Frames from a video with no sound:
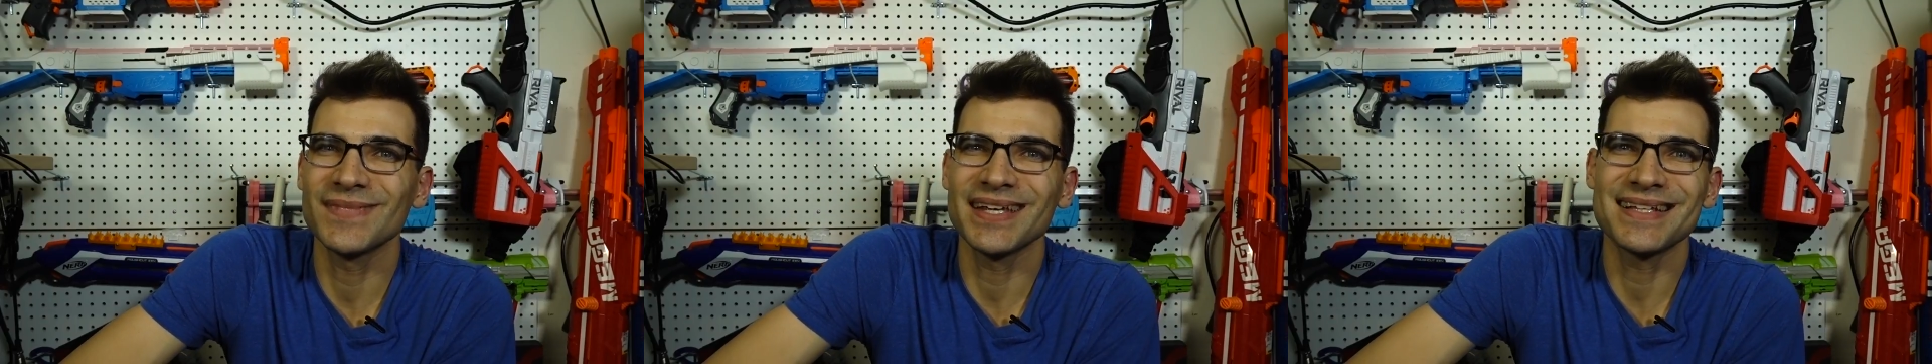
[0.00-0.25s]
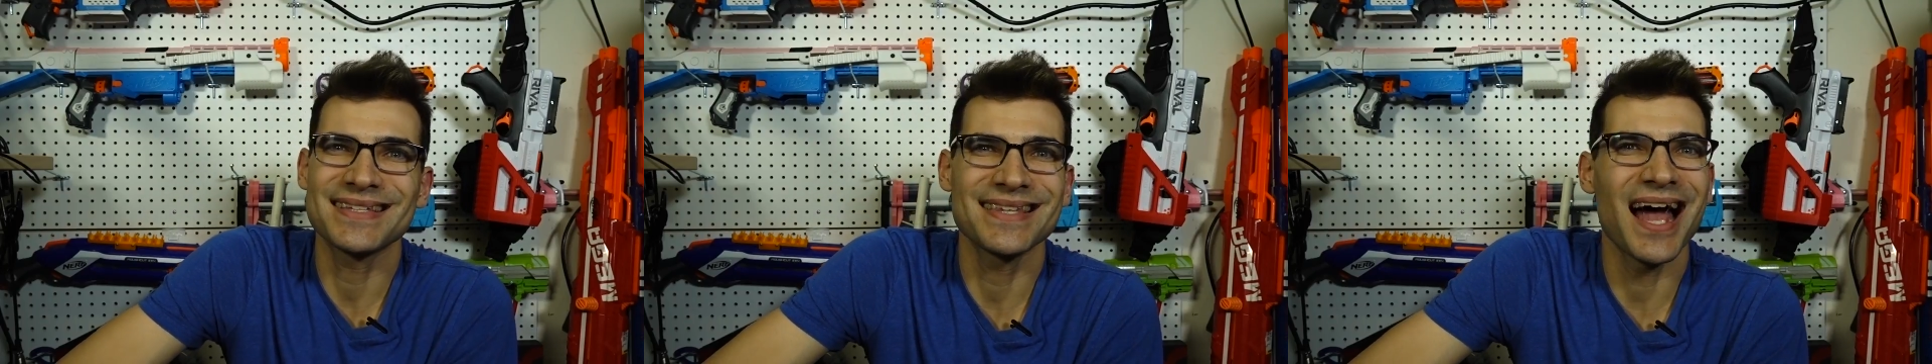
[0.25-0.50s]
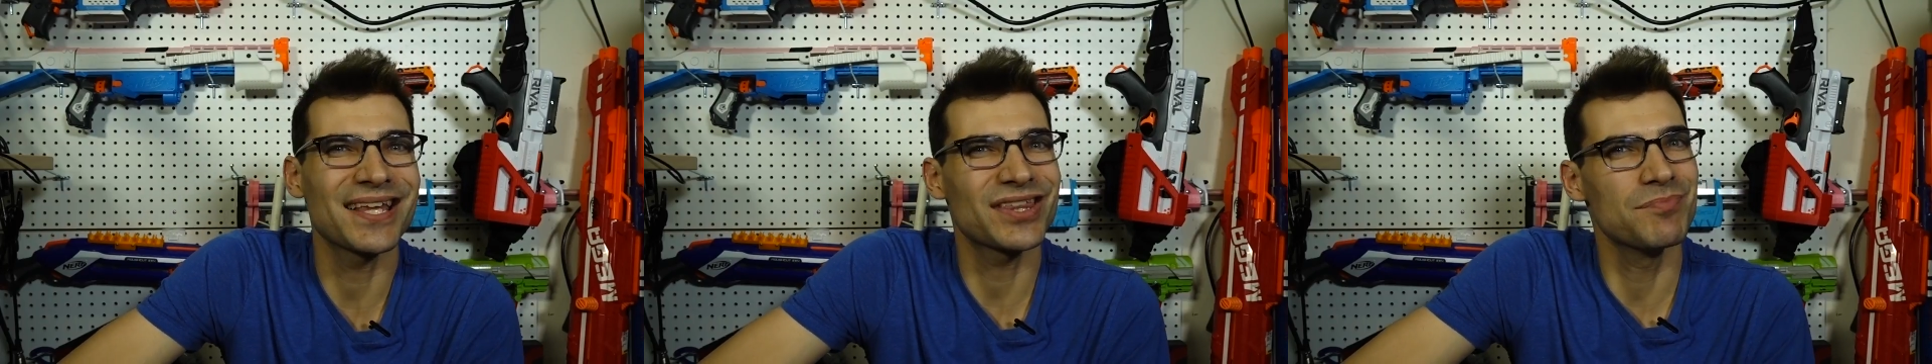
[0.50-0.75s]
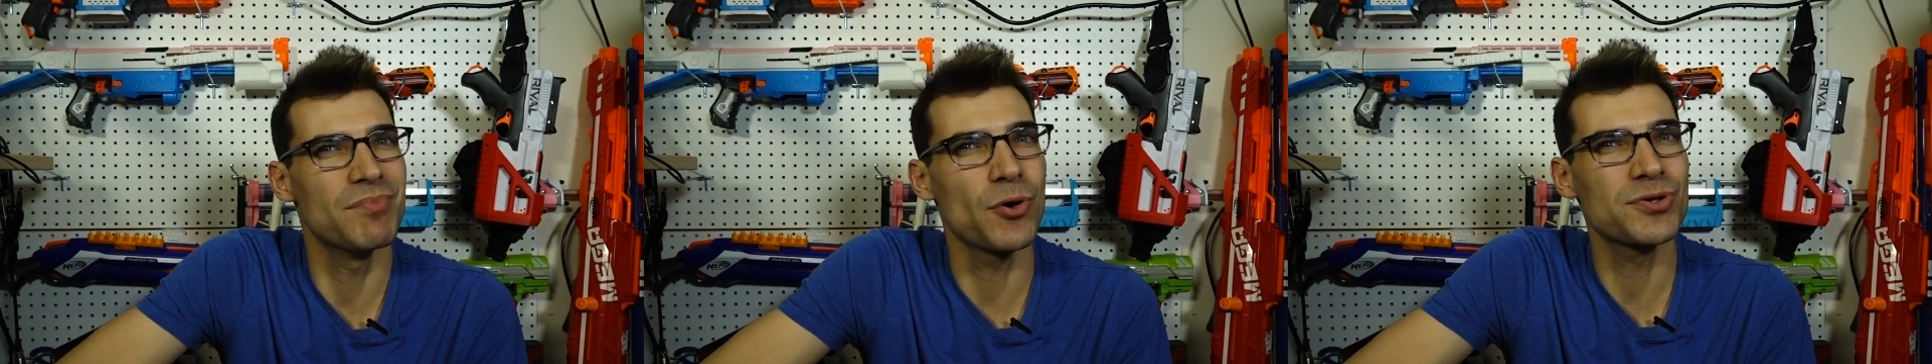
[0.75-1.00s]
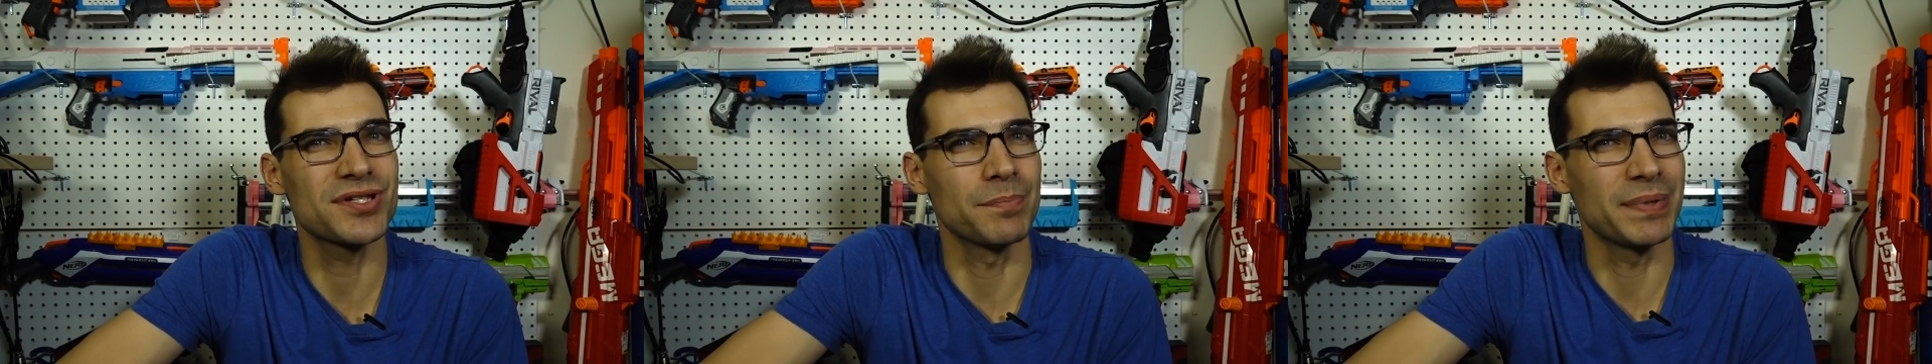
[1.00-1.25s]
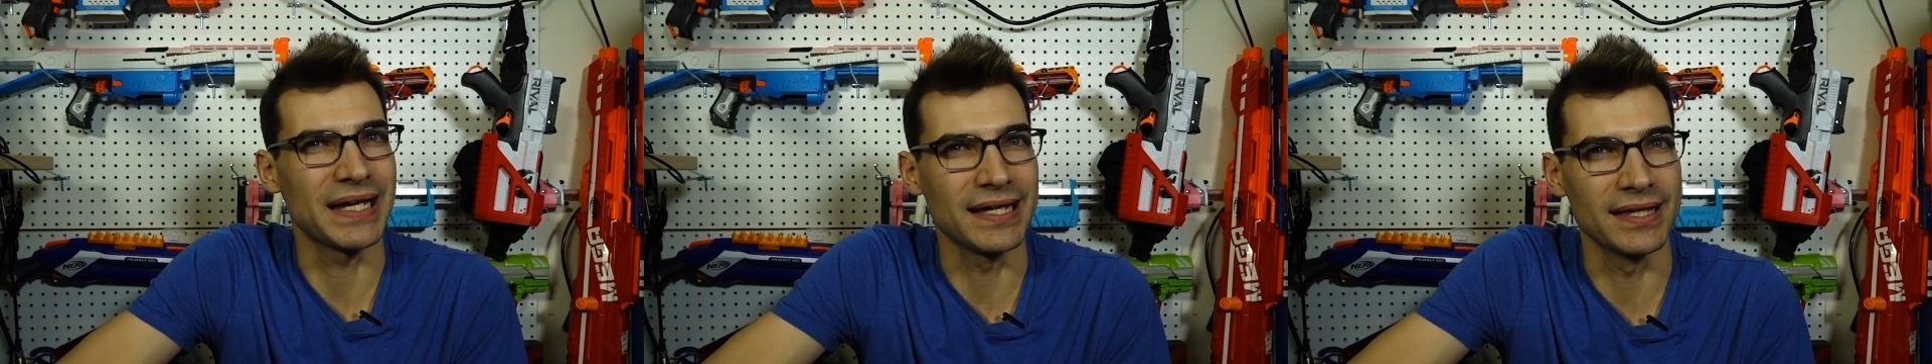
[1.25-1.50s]
it's not the most
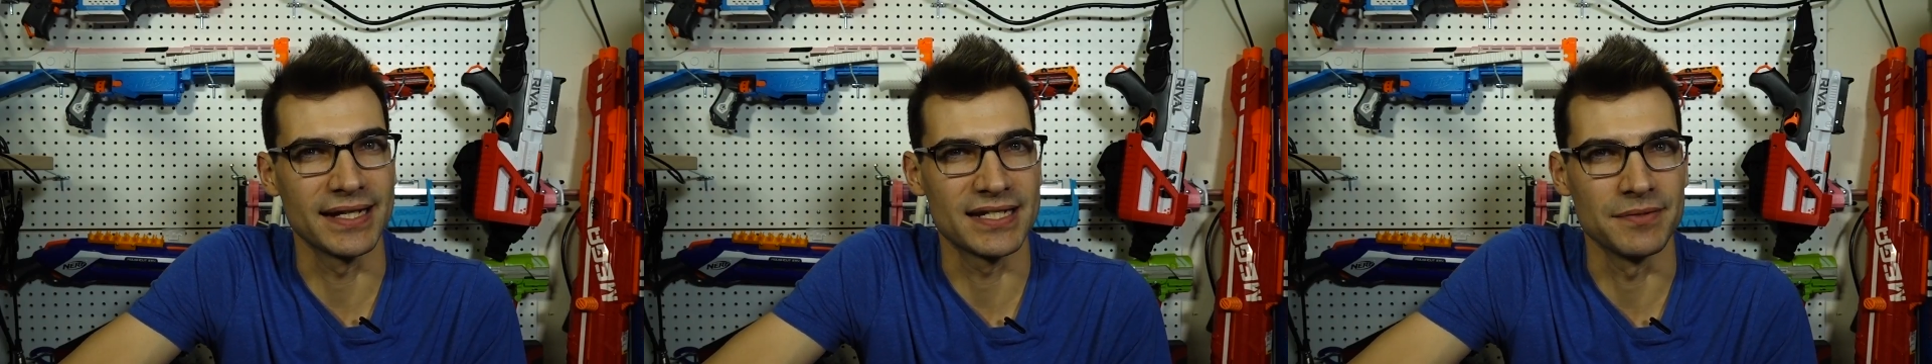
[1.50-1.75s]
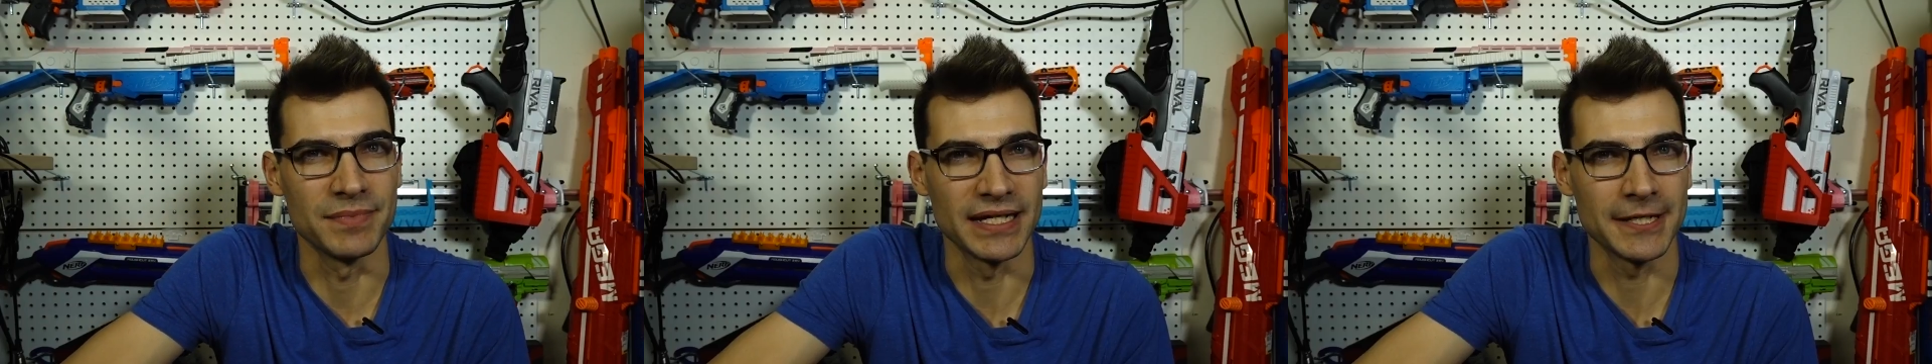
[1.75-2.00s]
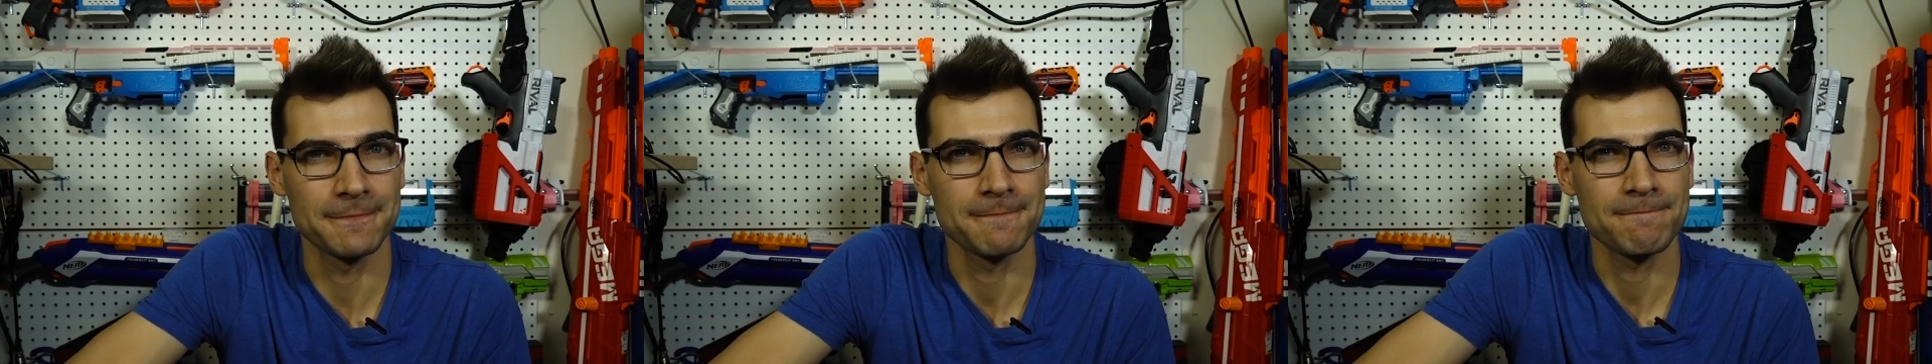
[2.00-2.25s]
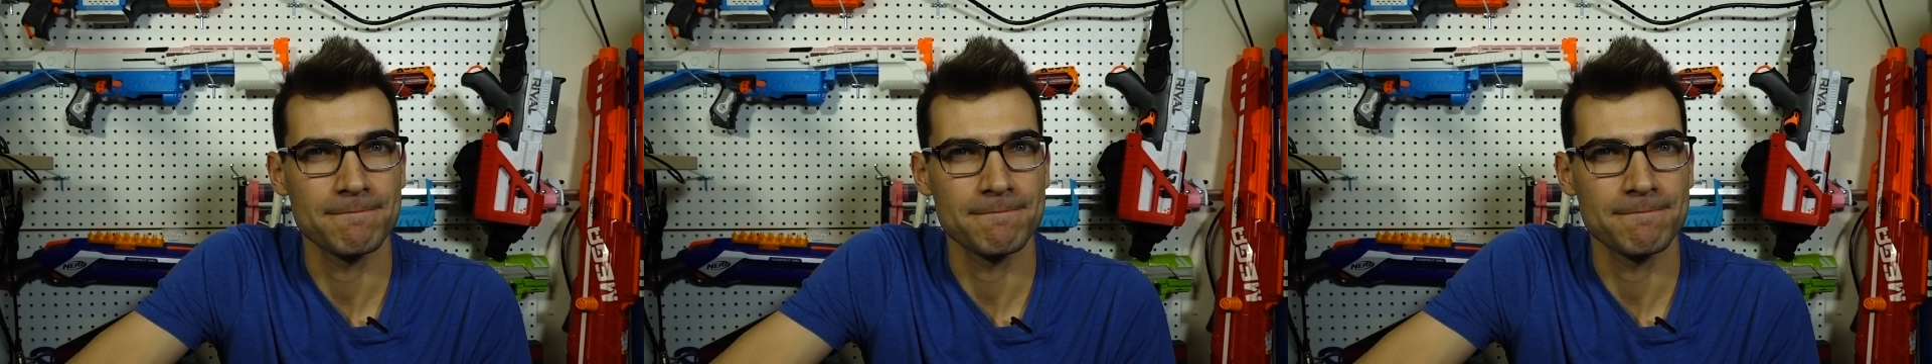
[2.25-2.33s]
appealing to me.